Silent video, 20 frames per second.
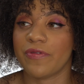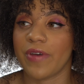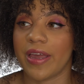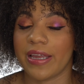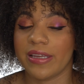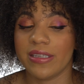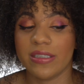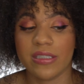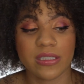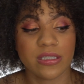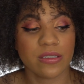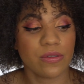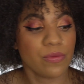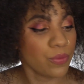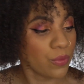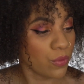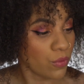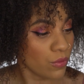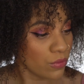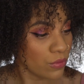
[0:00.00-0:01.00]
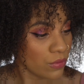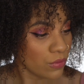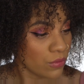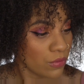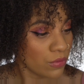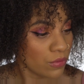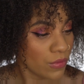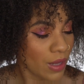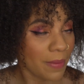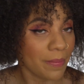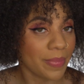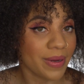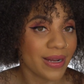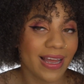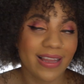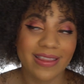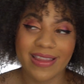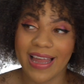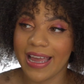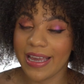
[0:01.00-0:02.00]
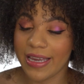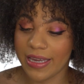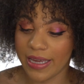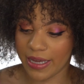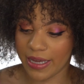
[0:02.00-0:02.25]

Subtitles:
face. But I like